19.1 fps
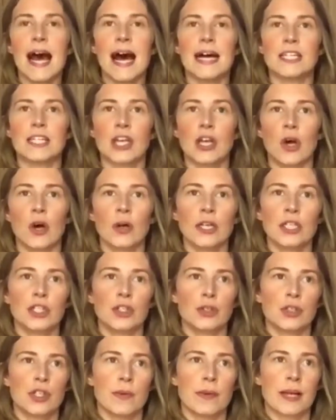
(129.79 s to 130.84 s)
as long as
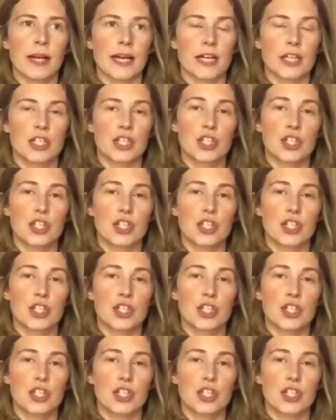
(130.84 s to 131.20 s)
you're doing like a